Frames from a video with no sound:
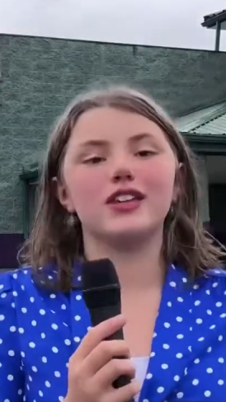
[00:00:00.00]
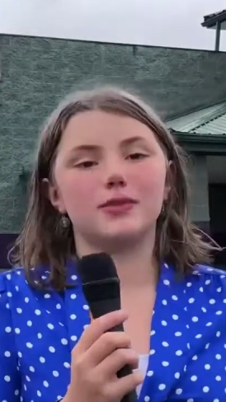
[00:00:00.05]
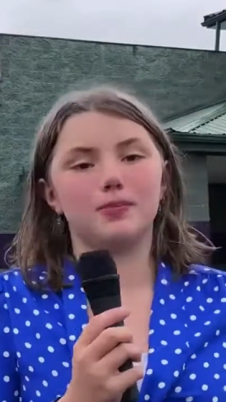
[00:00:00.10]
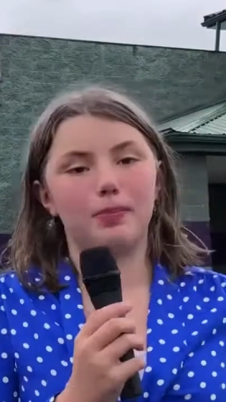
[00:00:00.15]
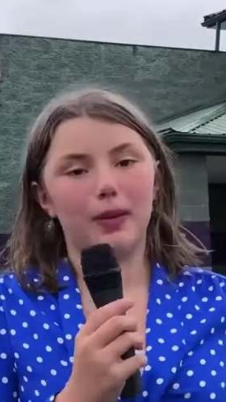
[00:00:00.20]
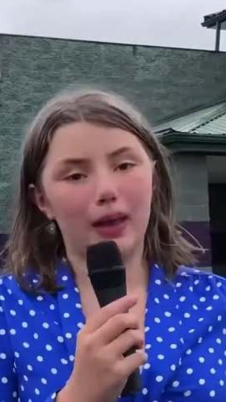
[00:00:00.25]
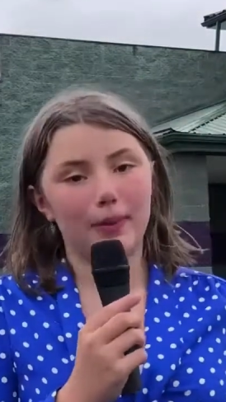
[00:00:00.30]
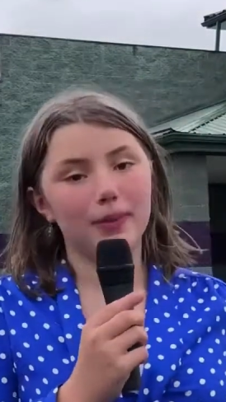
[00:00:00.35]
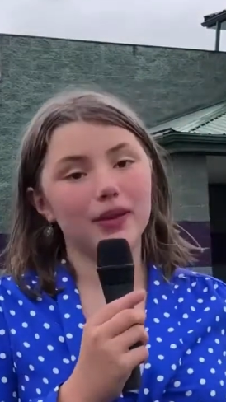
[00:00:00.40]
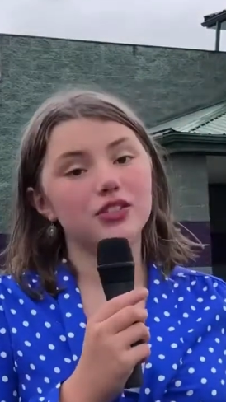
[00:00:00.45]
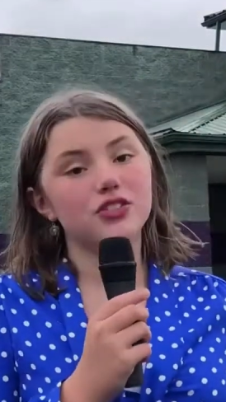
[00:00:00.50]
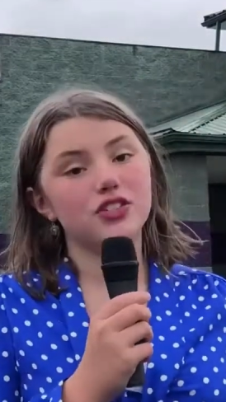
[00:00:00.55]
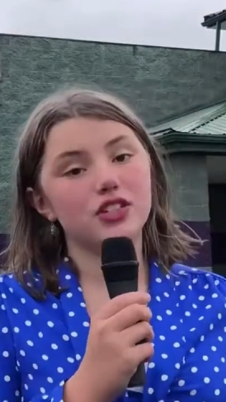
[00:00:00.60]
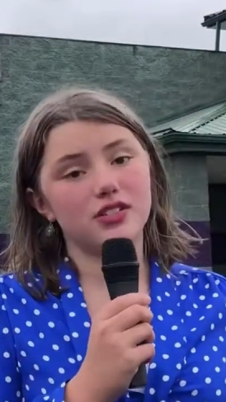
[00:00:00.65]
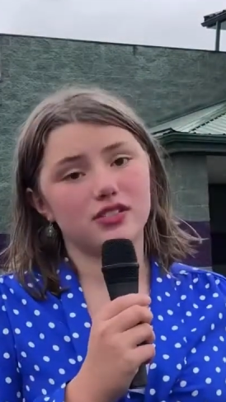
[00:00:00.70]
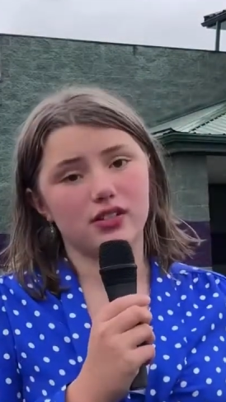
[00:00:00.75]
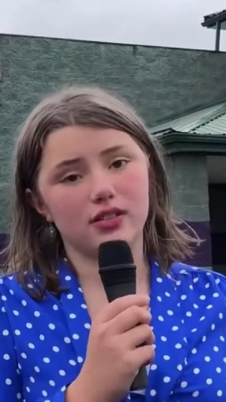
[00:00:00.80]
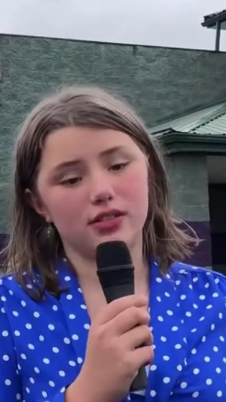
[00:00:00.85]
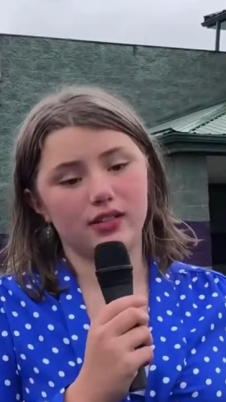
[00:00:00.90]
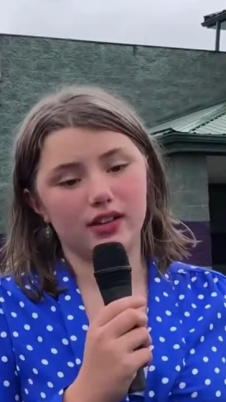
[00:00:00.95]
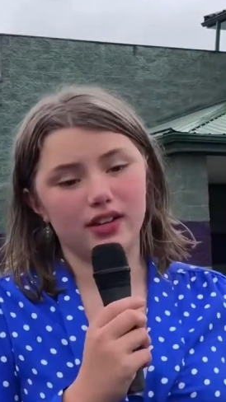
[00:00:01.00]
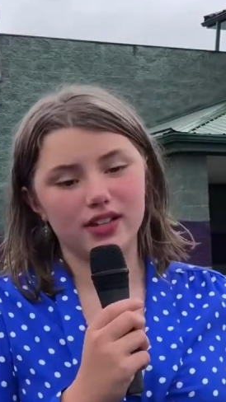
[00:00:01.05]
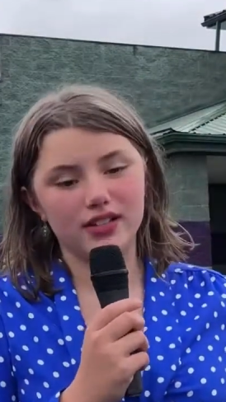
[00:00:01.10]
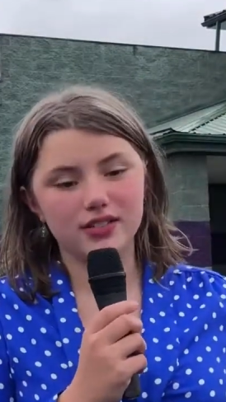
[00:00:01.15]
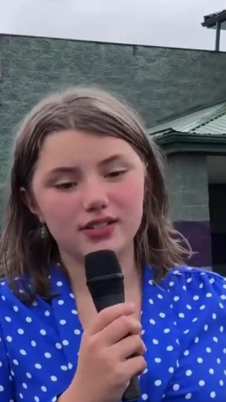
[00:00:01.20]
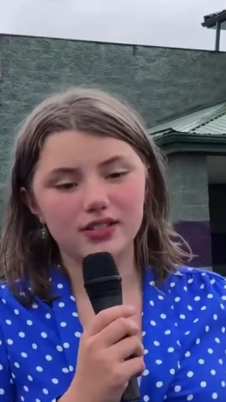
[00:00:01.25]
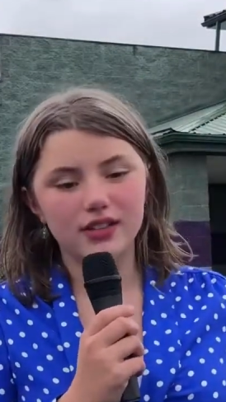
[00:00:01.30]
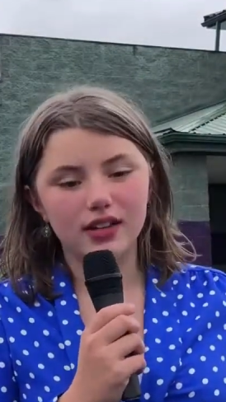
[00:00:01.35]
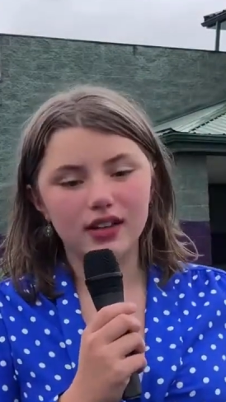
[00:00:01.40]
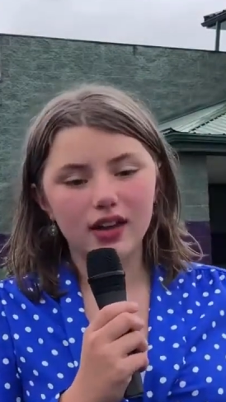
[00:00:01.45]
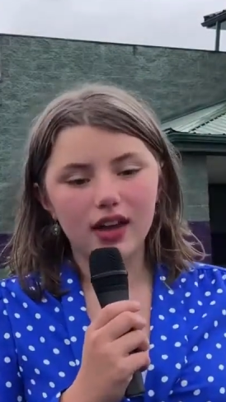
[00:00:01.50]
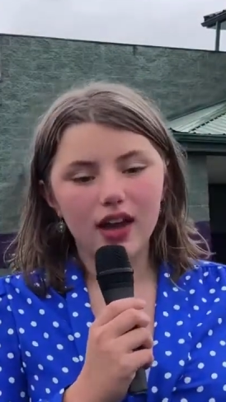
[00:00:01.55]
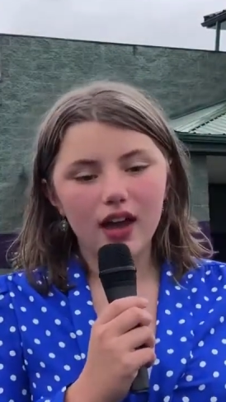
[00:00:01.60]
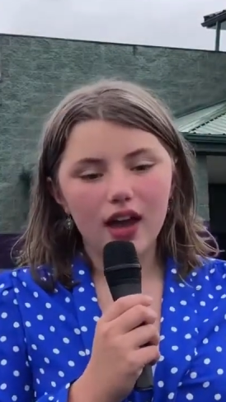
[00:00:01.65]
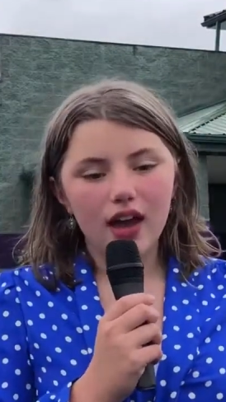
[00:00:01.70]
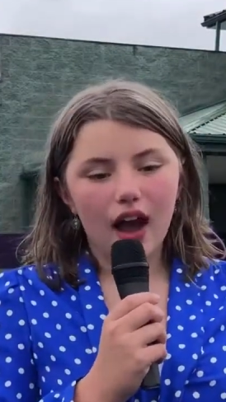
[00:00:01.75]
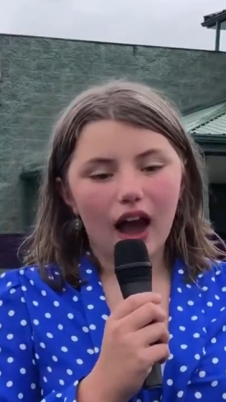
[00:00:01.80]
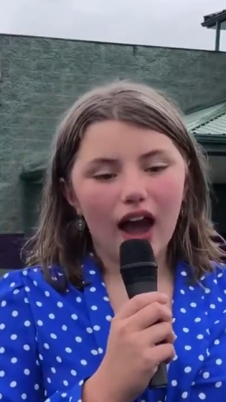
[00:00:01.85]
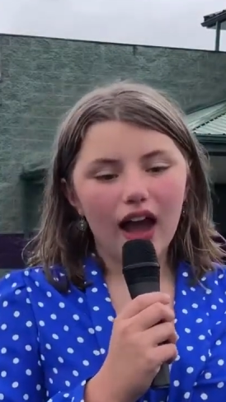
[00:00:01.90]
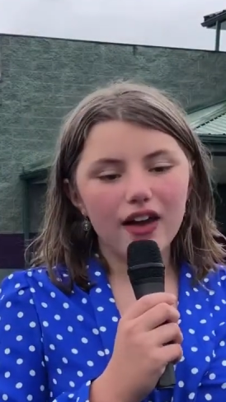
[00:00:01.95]
is Baby Jesusless.
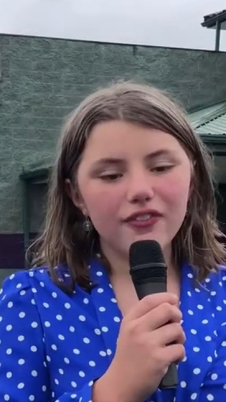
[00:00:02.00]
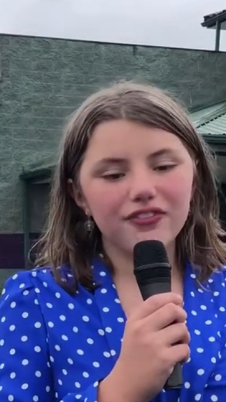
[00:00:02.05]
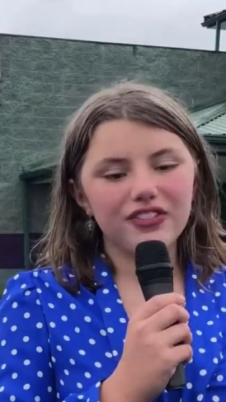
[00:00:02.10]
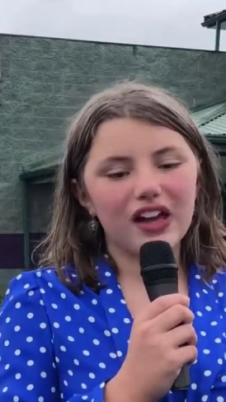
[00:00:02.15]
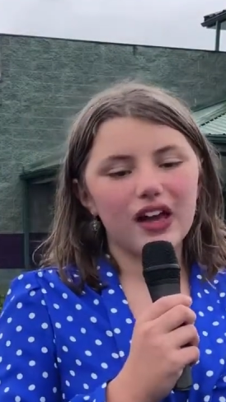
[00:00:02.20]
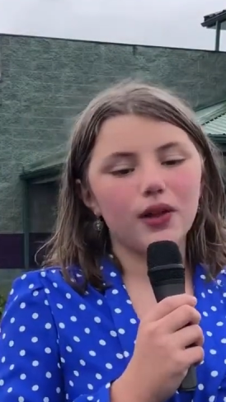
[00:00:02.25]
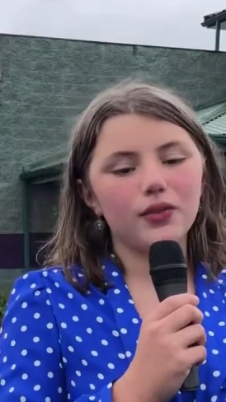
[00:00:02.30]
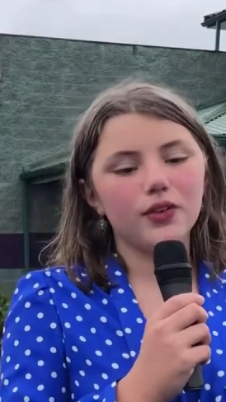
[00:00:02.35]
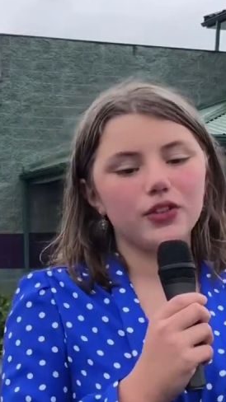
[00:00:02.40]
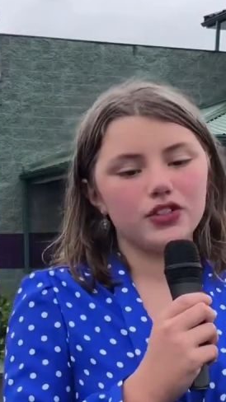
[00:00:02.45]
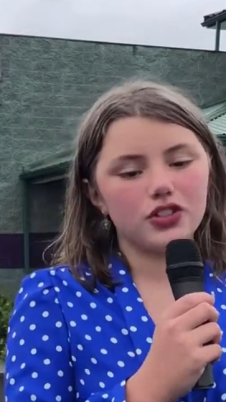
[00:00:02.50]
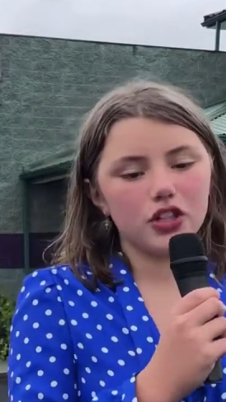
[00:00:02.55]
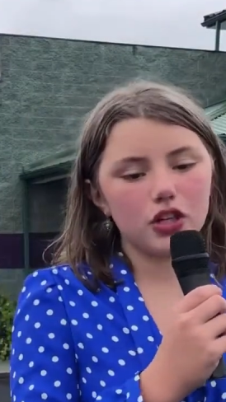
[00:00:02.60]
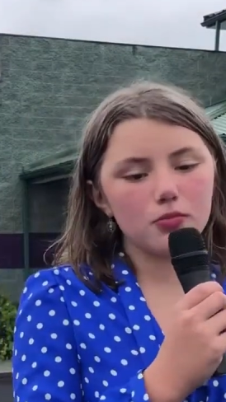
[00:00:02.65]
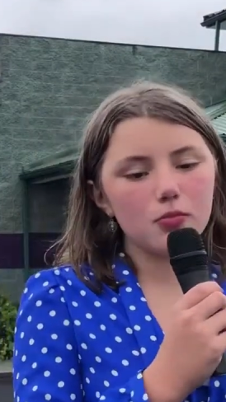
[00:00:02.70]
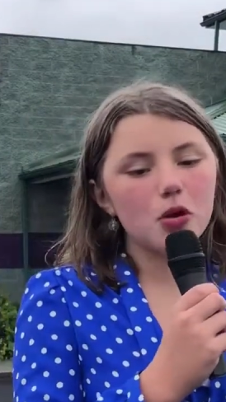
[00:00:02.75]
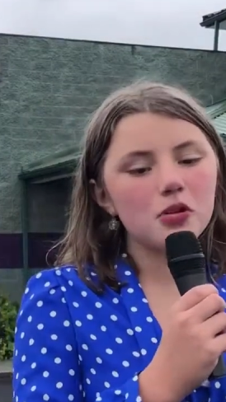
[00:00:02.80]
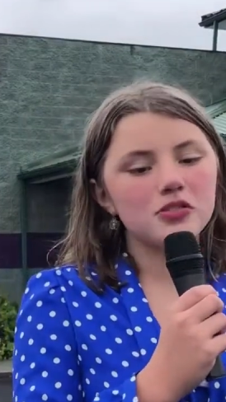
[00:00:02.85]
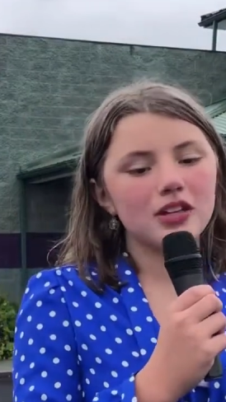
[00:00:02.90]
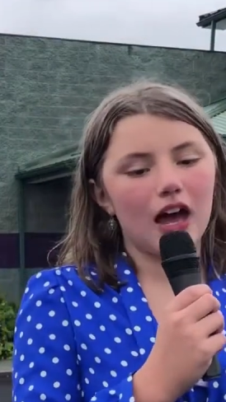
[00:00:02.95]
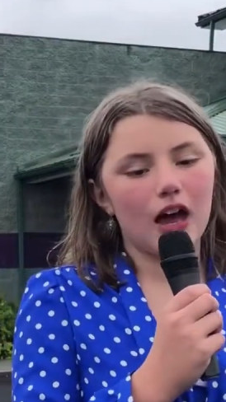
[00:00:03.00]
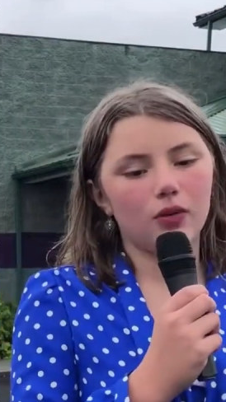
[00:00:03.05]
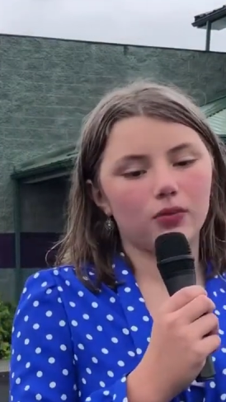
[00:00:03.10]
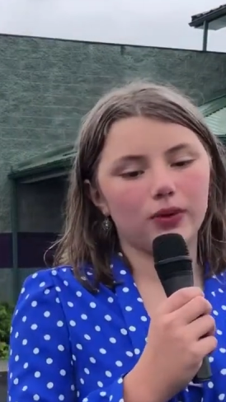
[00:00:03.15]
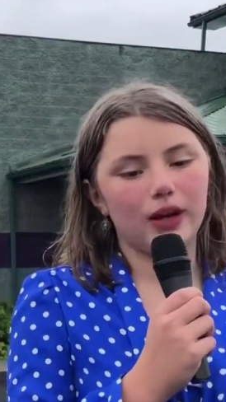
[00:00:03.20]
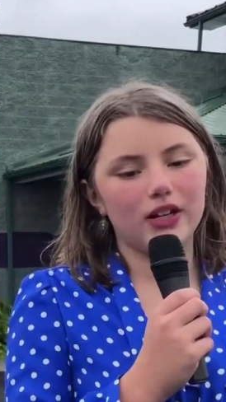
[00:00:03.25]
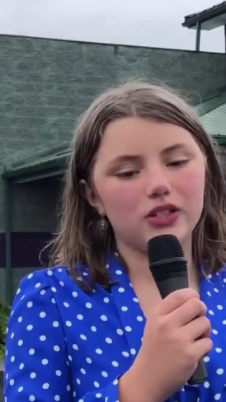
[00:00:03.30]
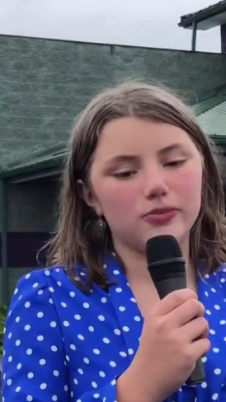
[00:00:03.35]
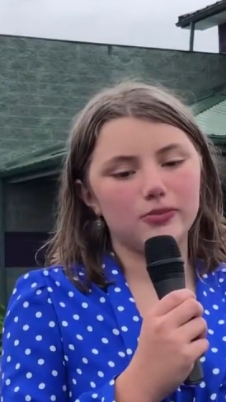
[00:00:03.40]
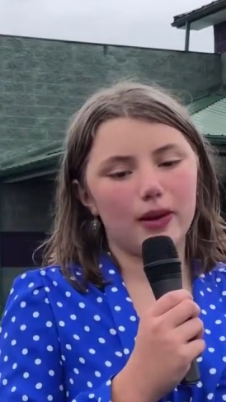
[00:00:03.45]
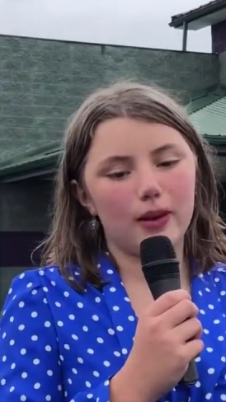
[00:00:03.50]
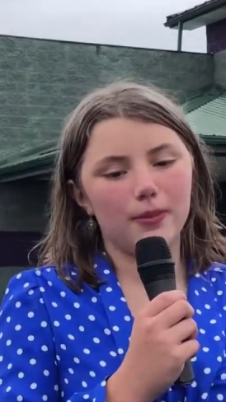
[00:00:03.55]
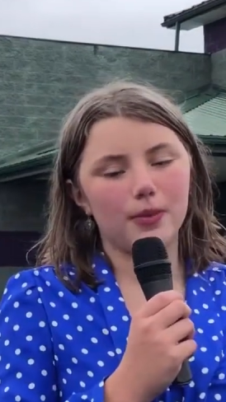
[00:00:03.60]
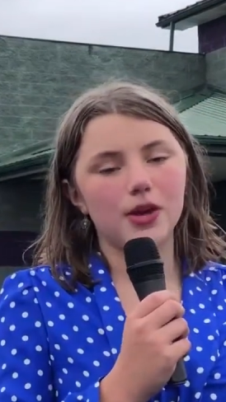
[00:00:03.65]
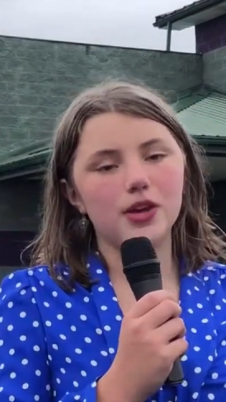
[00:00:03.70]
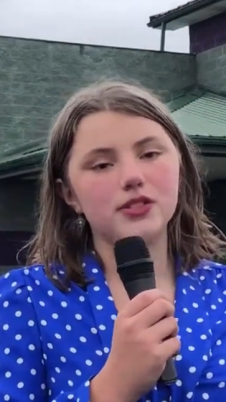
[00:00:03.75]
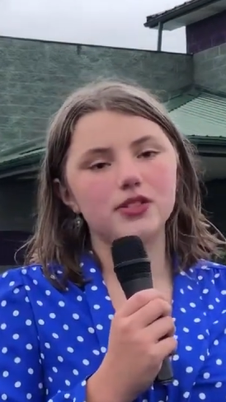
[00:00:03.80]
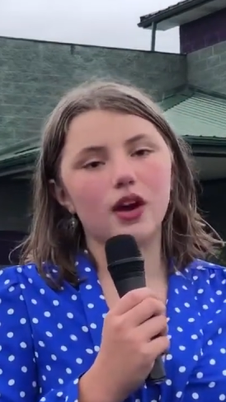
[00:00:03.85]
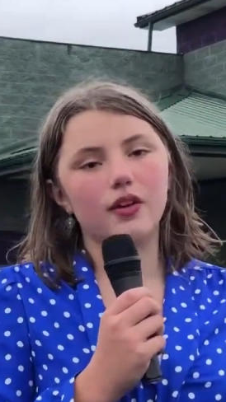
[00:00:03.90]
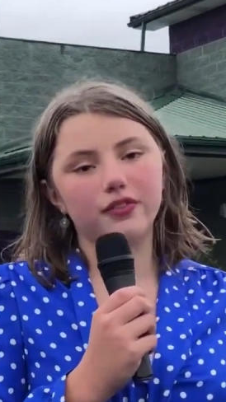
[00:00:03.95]
I have found the two most outraged
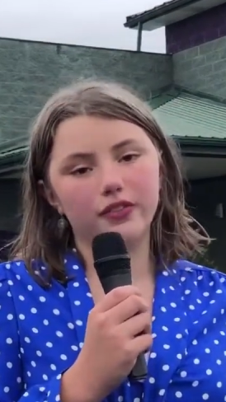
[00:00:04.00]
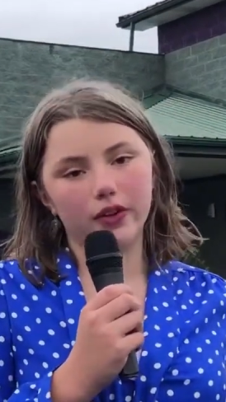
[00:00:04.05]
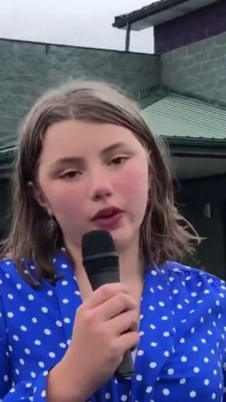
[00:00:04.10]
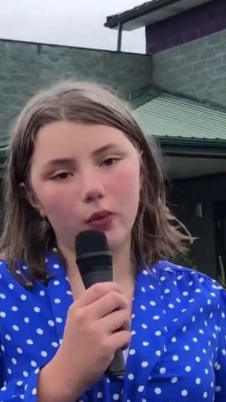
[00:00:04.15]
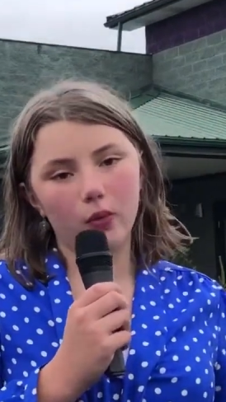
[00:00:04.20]
members of the